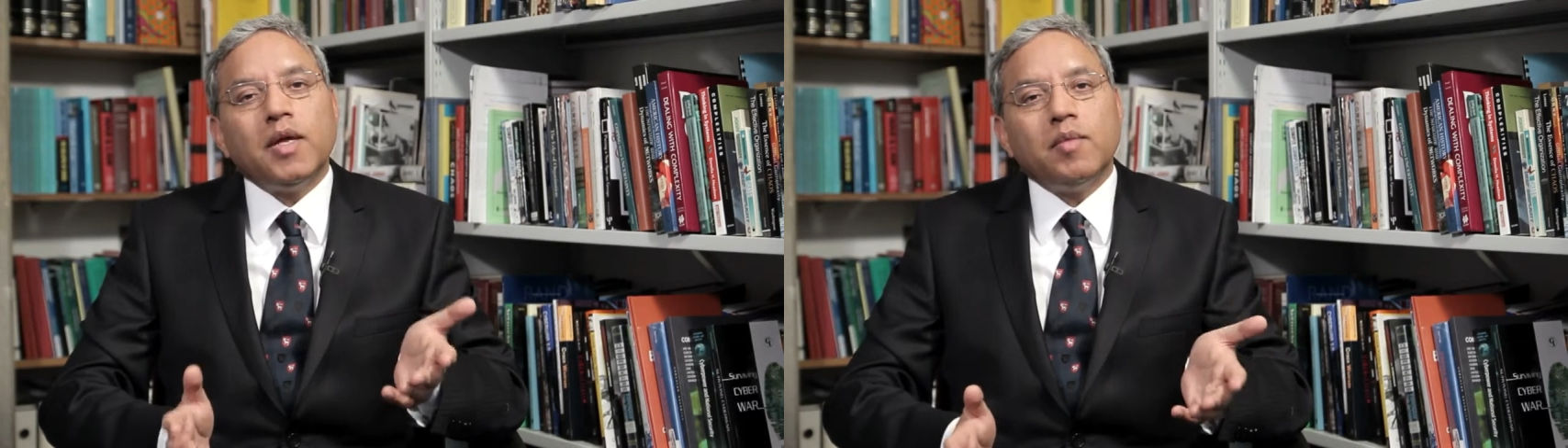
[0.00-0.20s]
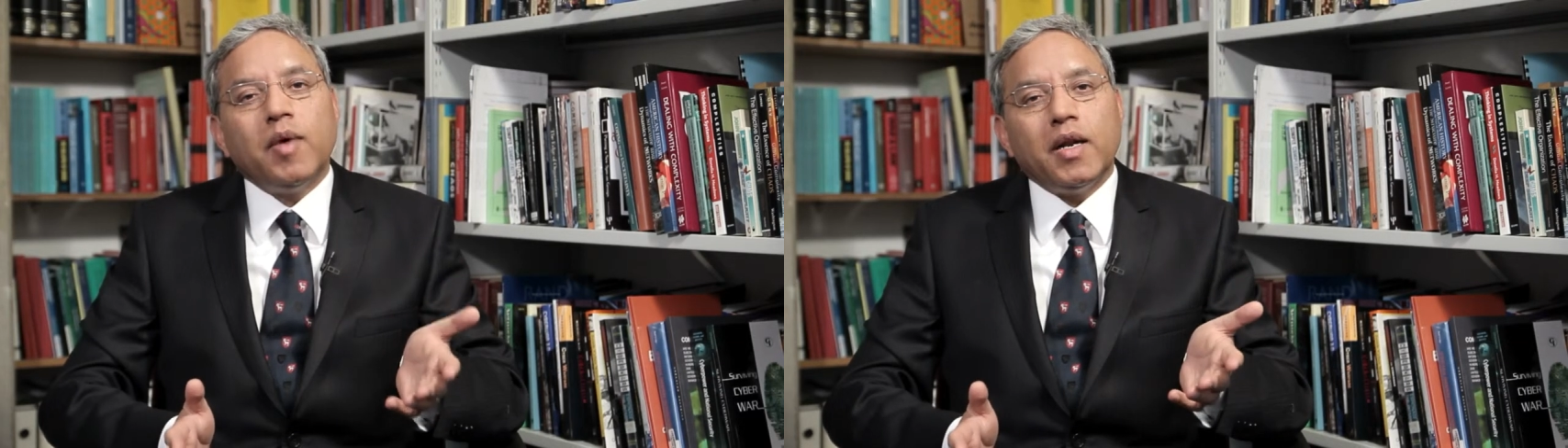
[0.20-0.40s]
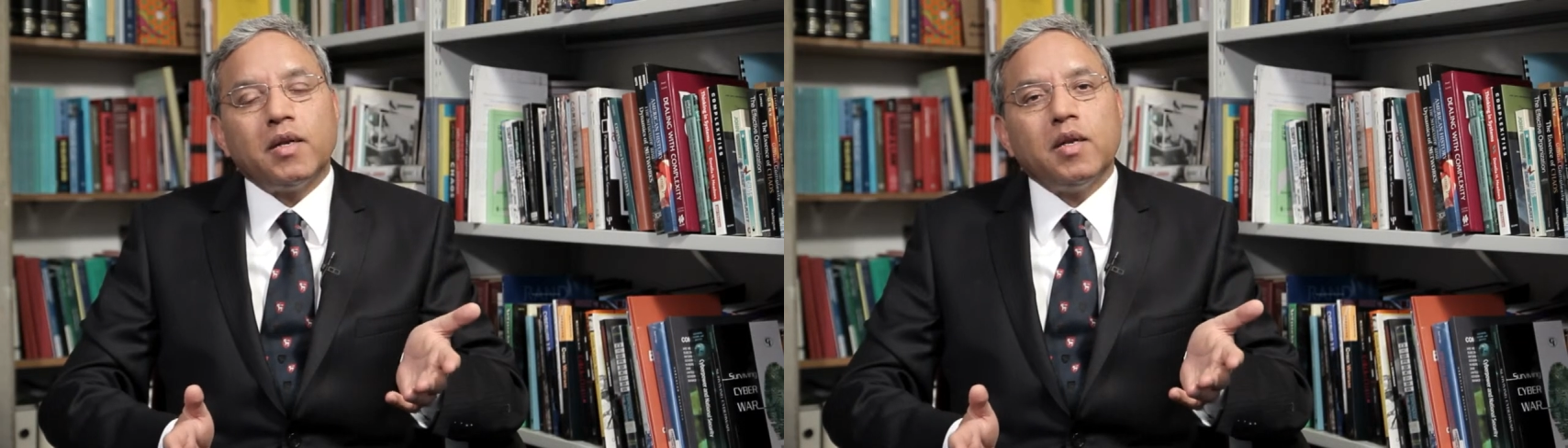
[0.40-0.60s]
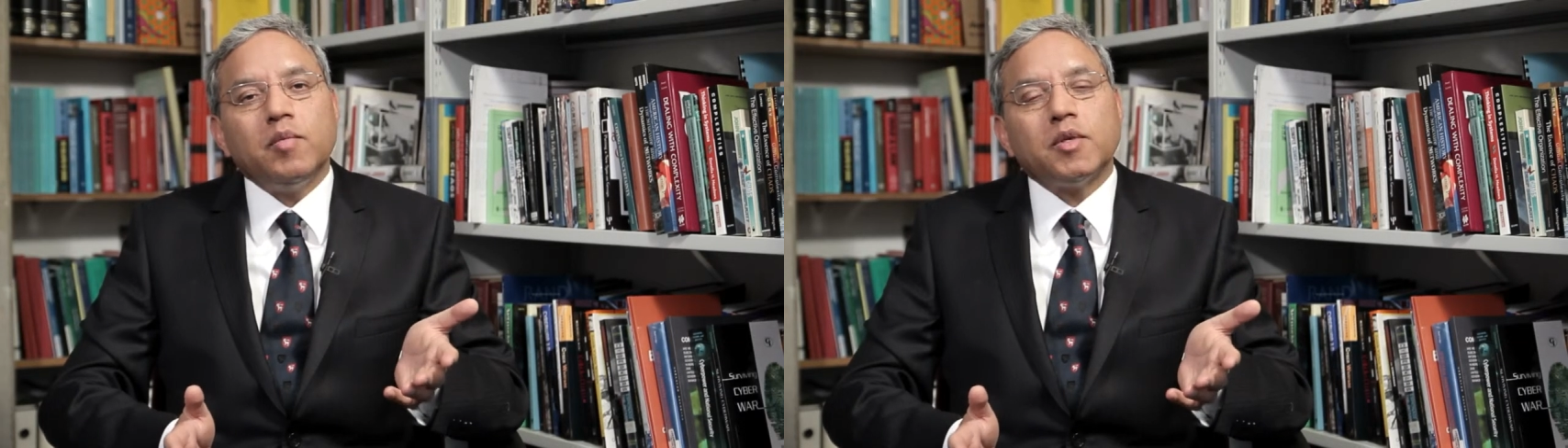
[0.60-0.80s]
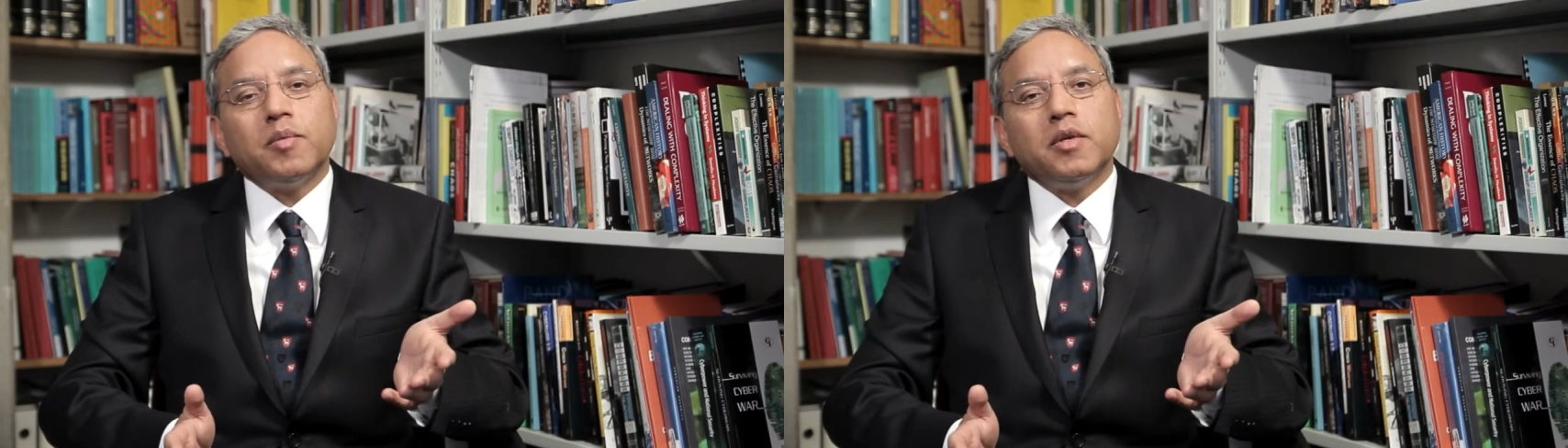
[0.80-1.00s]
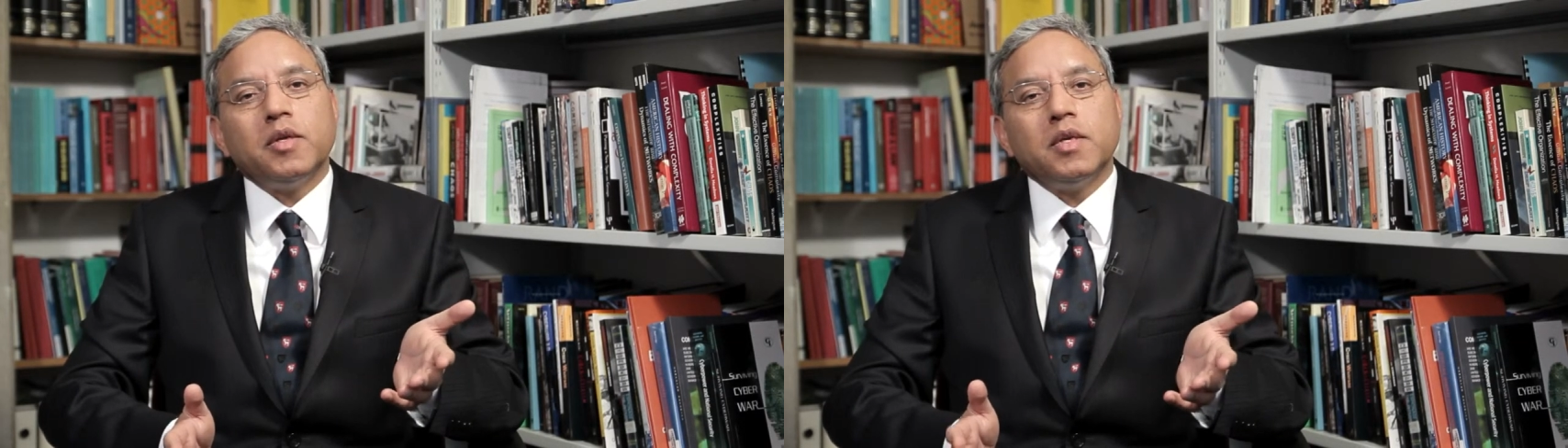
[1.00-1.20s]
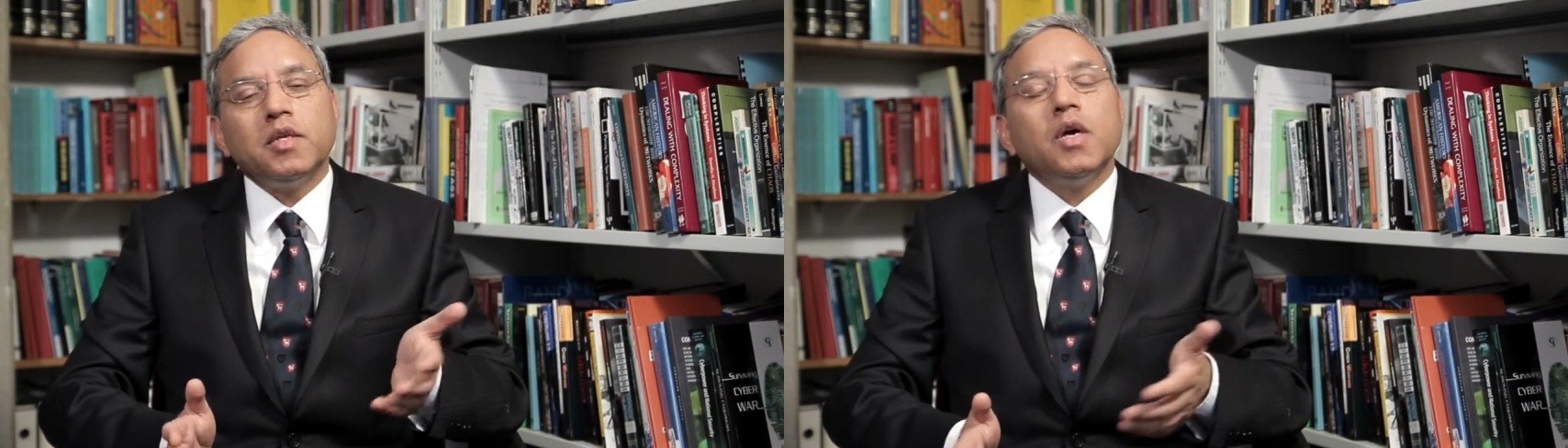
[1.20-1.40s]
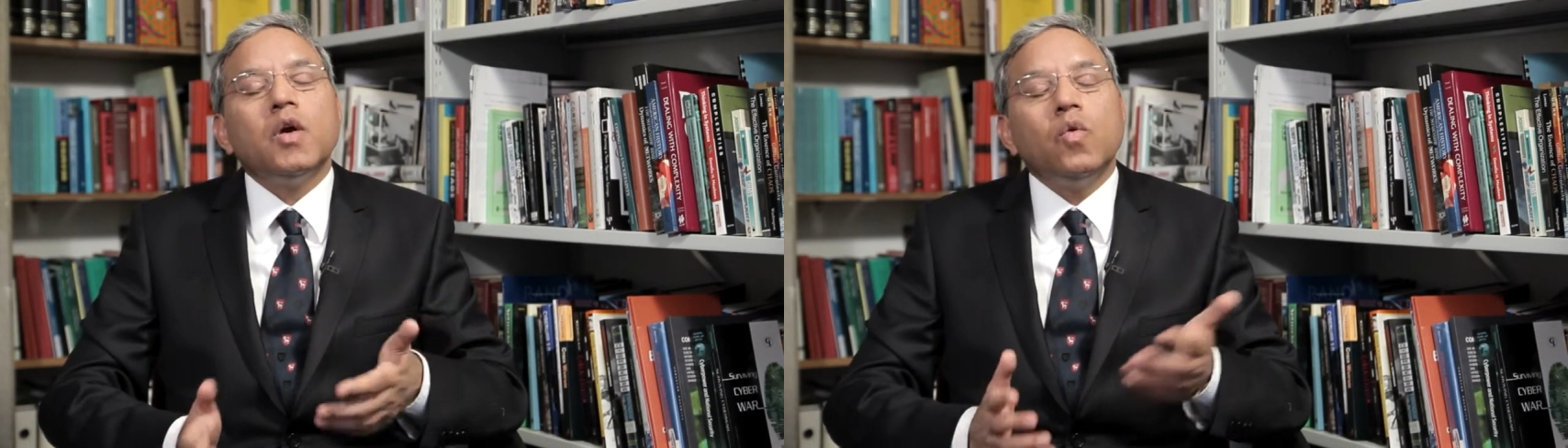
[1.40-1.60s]
by the bilateral investment
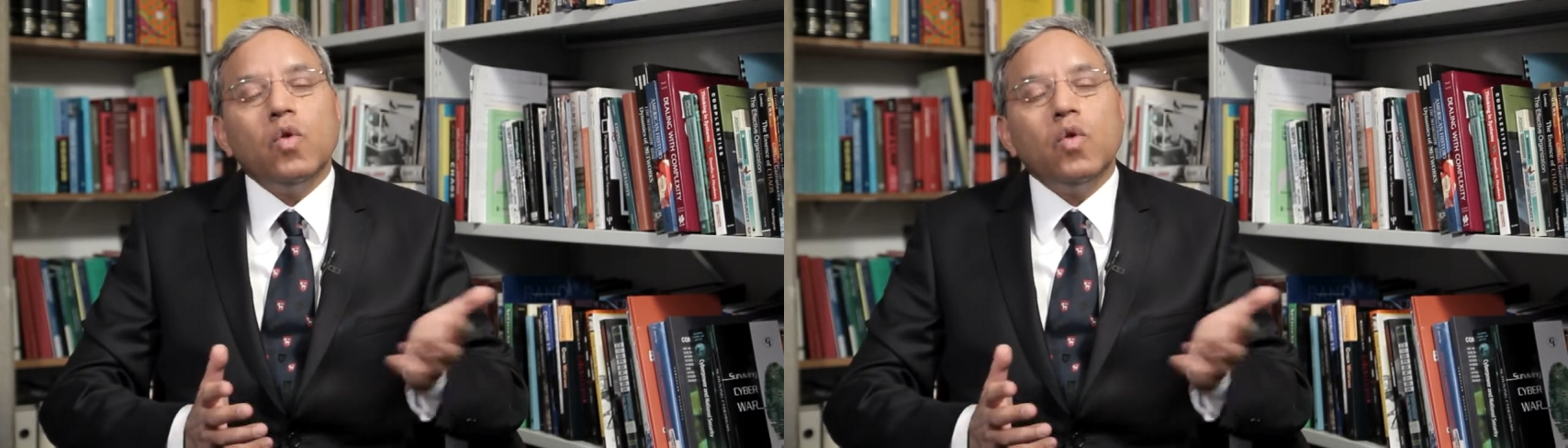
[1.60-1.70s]
treaties